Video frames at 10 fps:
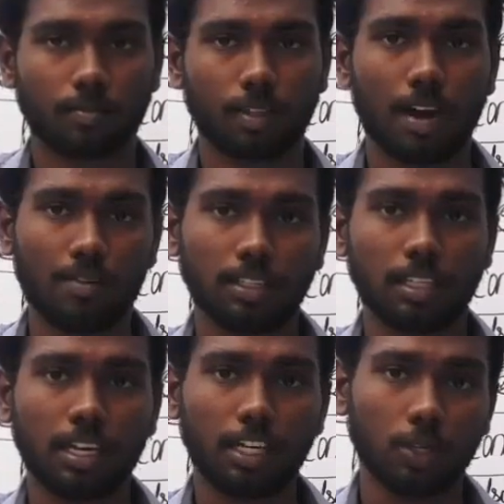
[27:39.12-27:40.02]
after
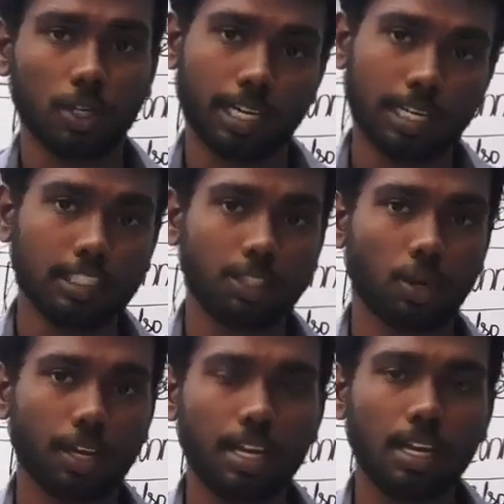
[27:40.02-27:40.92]
listening to his
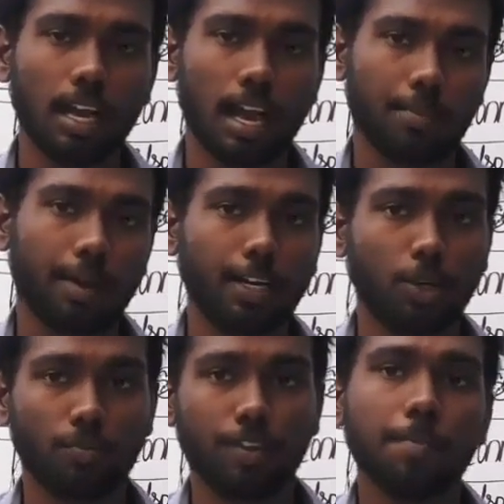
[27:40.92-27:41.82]
story and began to
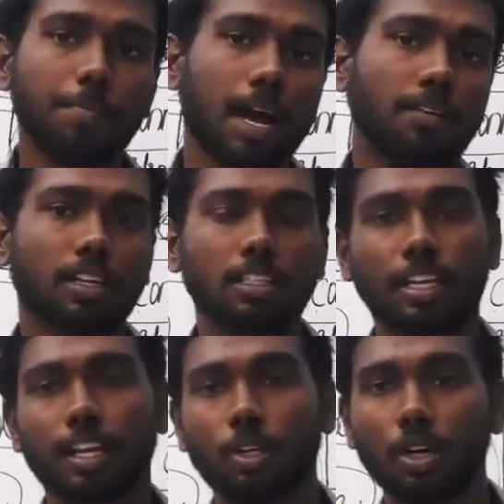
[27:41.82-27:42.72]
weep after
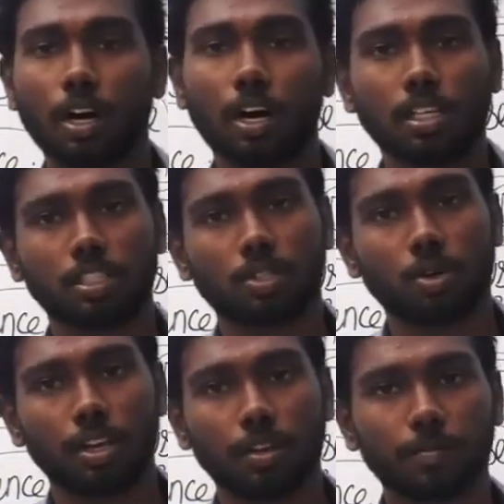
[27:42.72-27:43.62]
listening to her
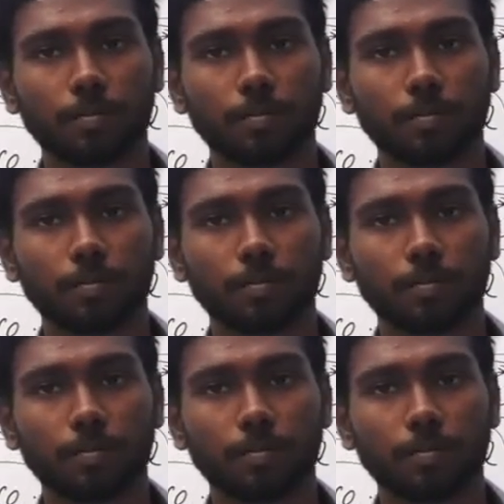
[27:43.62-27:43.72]
story.